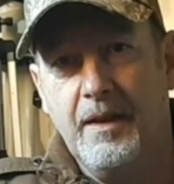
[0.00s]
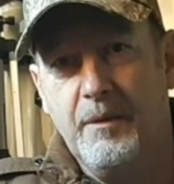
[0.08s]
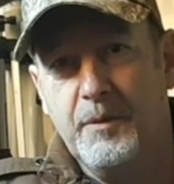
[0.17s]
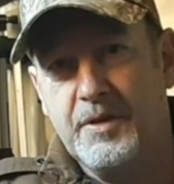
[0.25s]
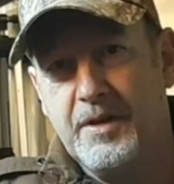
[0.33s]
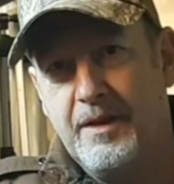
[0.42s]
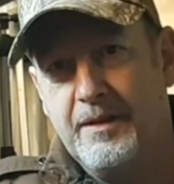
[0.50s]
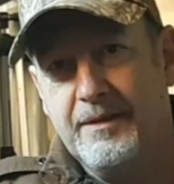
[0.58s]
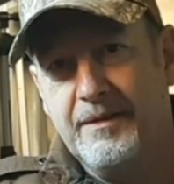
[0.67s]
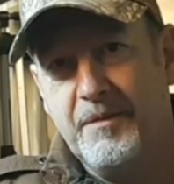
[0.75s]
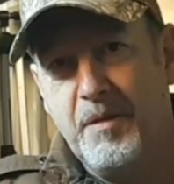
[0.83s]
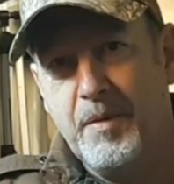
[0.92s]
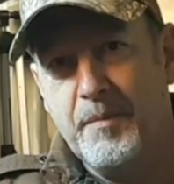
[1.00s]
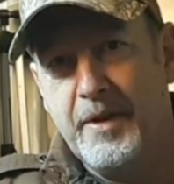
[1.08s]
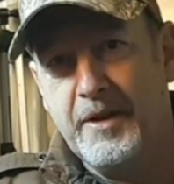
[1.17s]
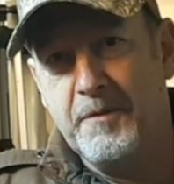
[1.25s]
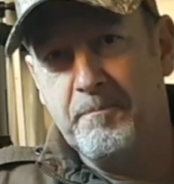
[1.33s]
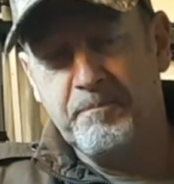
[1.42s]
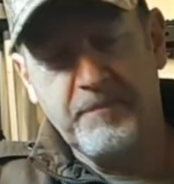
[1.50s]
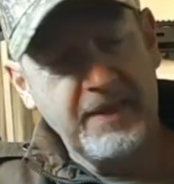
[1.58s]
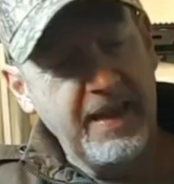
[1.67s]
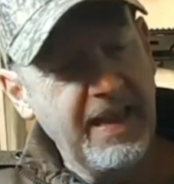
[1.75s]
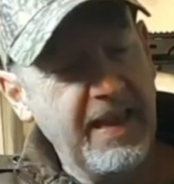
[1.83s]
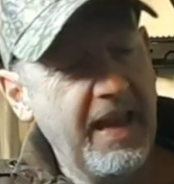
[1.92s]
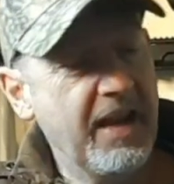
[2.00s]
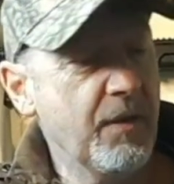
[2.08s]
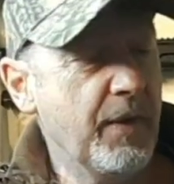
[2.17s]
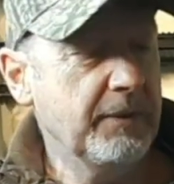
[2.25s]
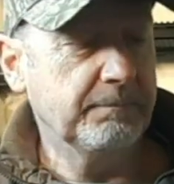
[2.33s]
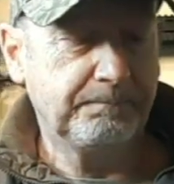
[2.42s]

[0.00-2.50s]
which are a bit better. Anyway,